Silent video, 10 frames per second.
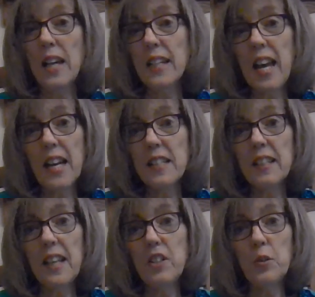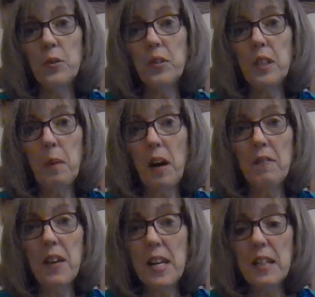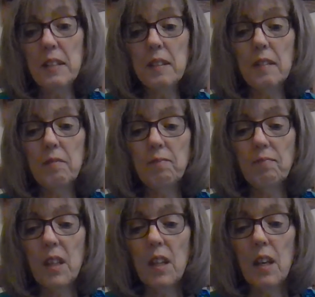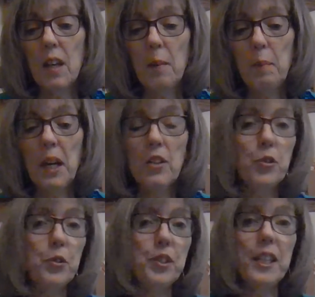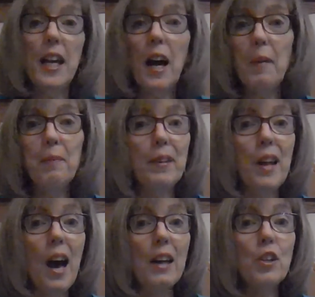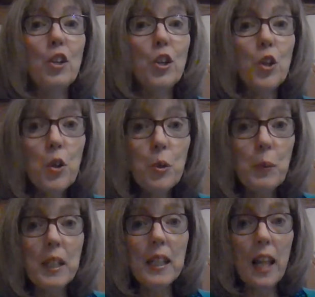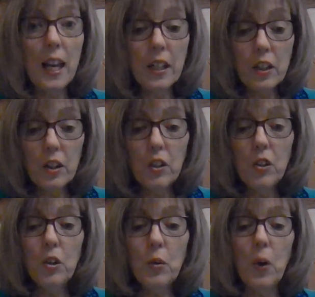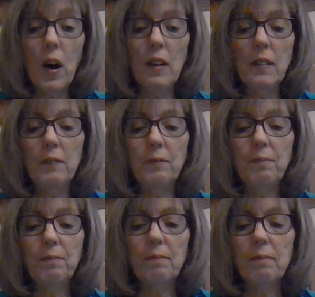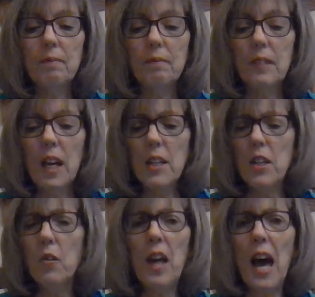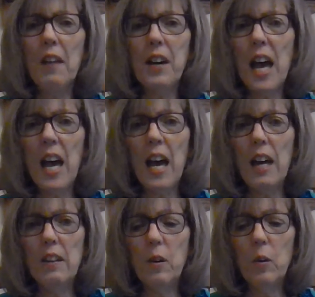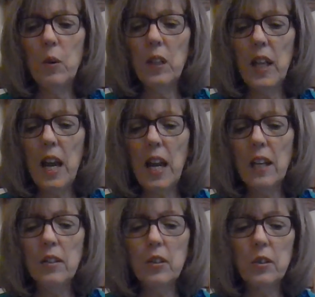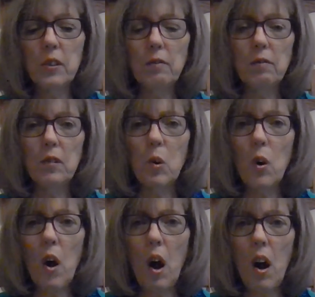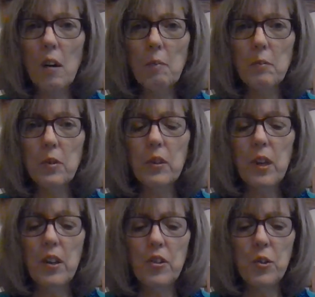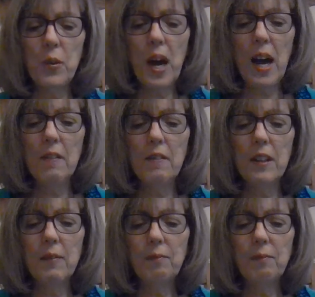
I can't let you see my face because you see I'm not human like you are. I don't have a head or legs or arms as you have.